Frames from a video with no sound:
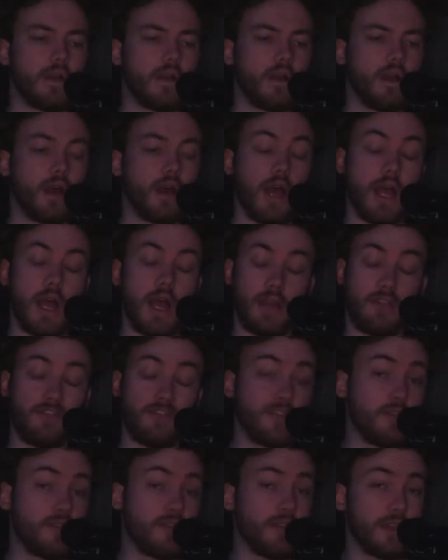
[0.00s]
I had a
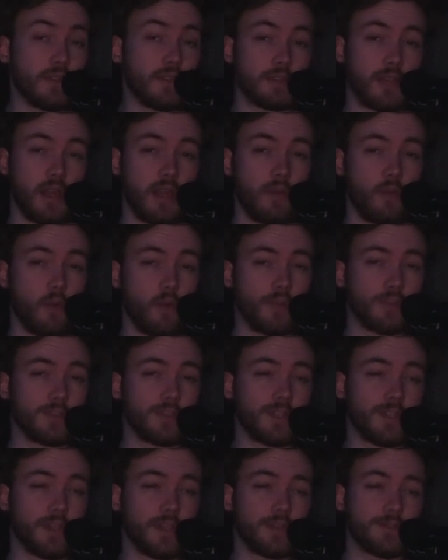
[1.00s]
few things that I
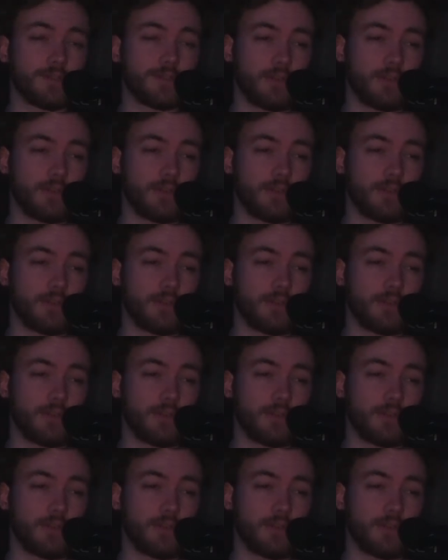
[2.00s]
wanted,